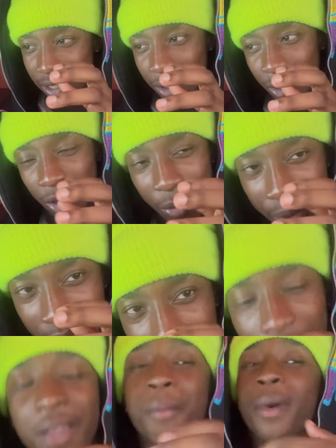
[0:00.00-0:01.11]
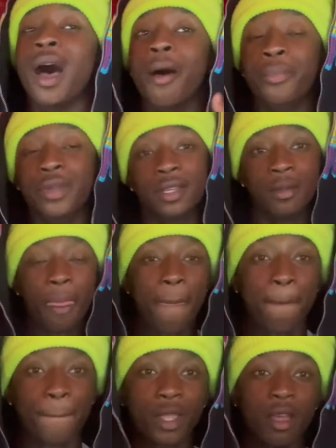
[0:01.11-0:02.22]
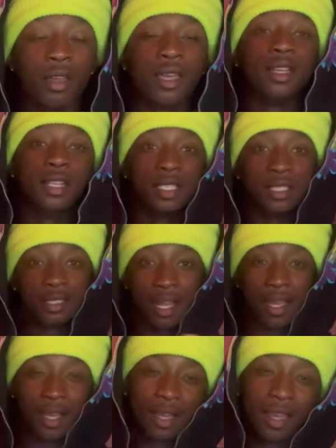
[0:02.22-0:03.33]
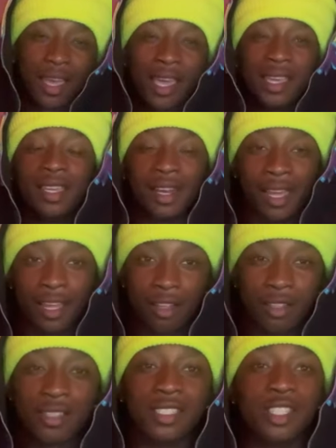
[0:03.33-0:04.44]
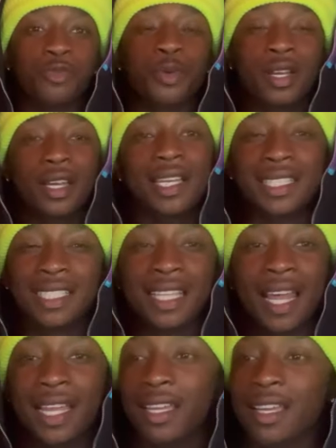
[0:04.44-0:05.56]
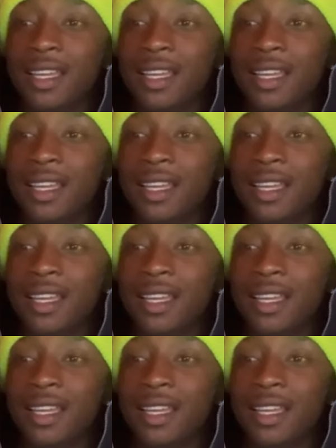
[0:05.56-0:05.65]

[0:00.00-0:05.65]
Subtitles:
it look better, in my opinion. I'm getting this like an 8.5, just because it's like,